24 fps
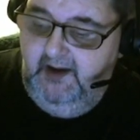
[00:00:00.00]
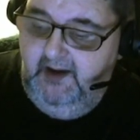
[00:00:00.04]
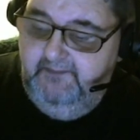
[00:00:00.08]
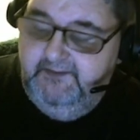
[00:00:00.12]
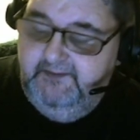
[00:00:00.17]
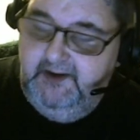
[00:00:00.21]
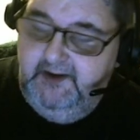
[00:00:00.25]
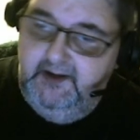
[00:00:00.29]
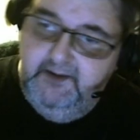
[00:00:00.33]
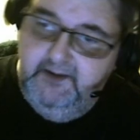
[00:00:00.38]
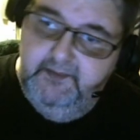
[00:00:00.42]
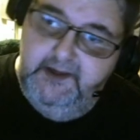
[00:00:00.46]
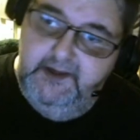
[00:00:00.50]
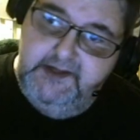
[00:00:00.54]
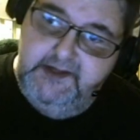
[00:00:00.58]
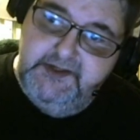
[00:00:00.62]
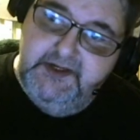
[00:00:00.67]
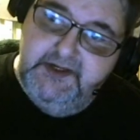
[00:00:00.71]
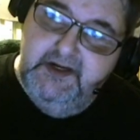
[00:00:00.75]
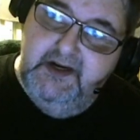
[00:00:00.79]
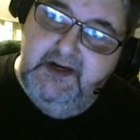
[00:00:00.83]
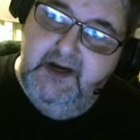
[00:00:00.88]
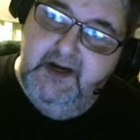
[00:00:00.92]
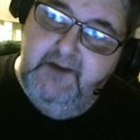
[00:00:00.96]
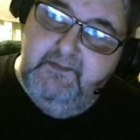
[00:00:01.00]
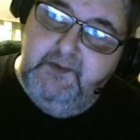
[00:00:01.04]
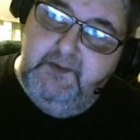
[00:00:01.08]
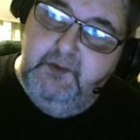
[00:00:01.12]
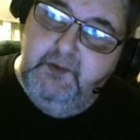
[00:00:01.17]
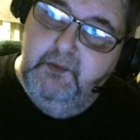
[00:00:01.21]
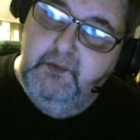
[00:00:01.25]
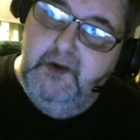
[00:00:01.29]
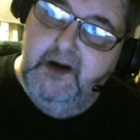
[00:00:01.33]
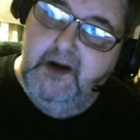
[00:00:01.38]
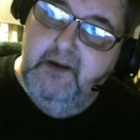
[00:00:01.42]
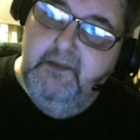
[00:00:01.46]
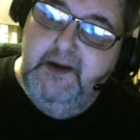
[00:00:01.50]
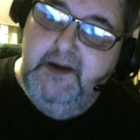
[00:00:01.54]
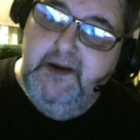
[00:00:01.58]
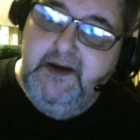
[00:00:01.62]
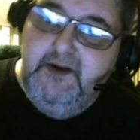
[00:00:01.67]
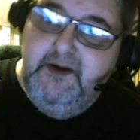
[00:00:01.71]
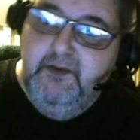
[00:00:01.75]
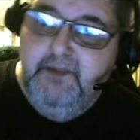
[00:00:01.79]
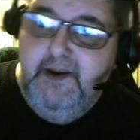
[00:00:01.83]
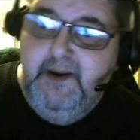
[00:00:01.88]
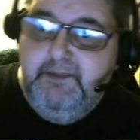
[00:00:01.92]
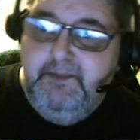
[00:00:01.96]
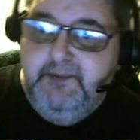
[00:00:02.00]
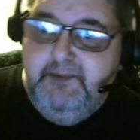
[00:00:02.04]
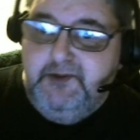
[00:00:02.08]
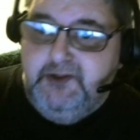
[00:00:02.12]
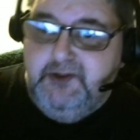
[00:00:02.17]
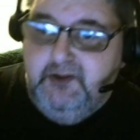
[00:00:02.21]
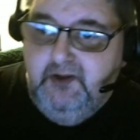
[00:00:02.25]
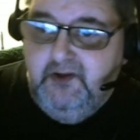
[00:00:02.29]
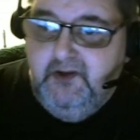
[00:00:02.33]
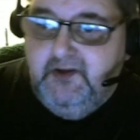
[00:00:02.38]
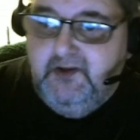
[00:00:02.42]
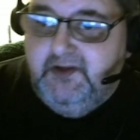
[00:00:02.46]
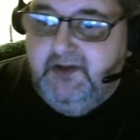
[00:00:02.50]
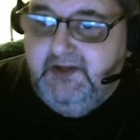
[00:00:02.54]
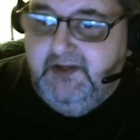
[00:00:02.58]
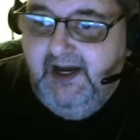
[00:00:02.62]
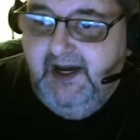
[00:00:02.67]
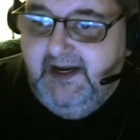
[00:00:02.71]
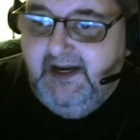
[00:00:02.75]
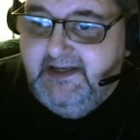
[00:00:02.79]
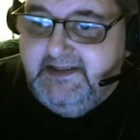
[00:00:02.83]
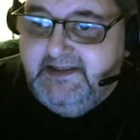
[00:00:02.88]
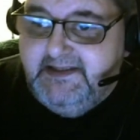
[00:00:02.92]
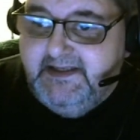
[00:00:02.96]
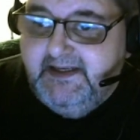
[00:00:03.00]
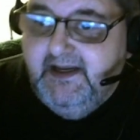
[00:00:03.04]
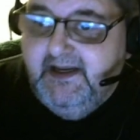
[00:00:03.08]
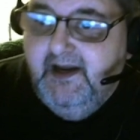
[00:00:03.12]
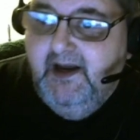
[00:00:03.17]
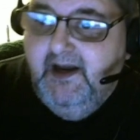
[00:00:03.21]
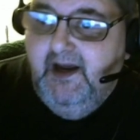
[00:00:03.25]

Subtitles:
forgot to mention, if you want to make your peppers look nice,